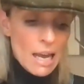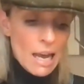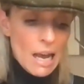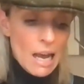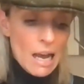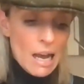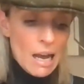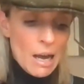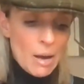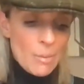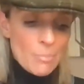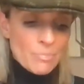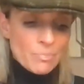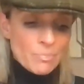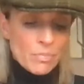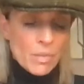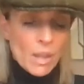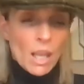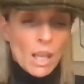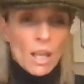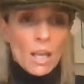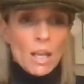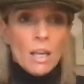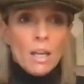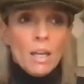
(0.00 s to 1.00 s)

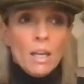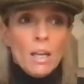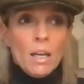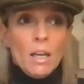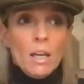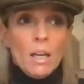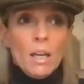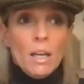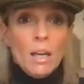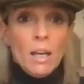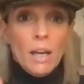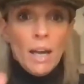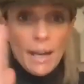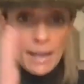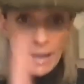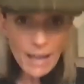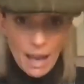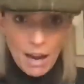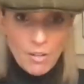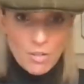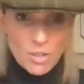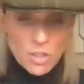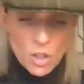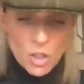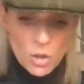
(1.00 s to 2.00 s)
a
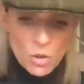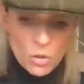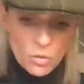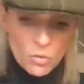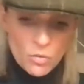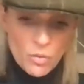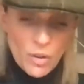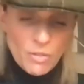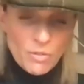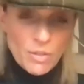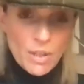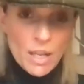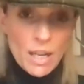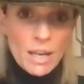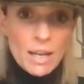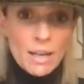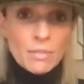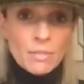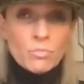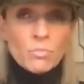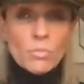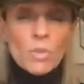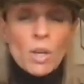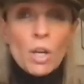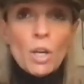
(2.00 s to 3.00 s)
character called
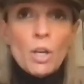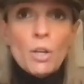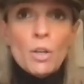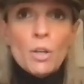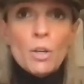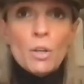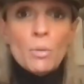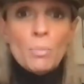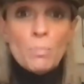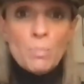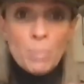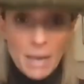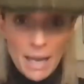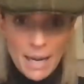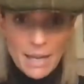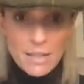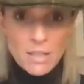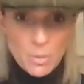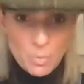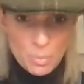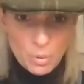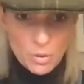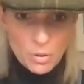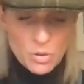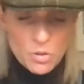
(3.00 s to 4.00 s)
Vivian who plays
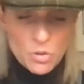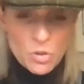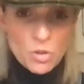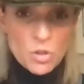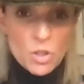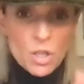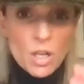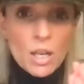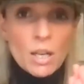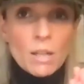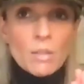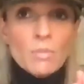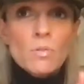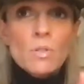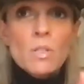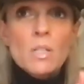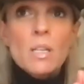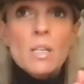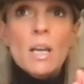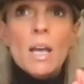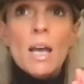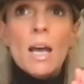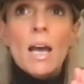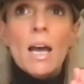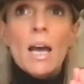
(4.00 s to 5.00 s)
a prostitute,
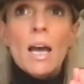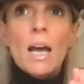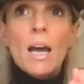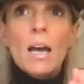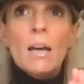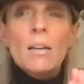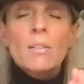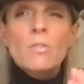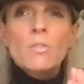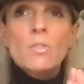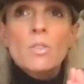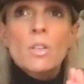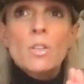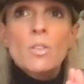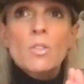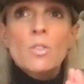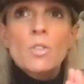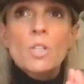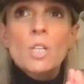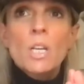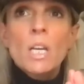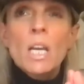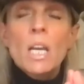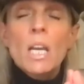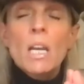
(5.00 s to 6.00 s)
and
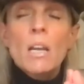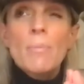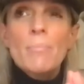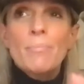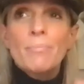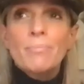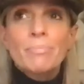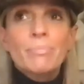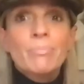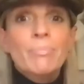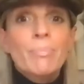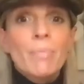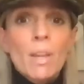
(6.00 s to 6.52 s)
she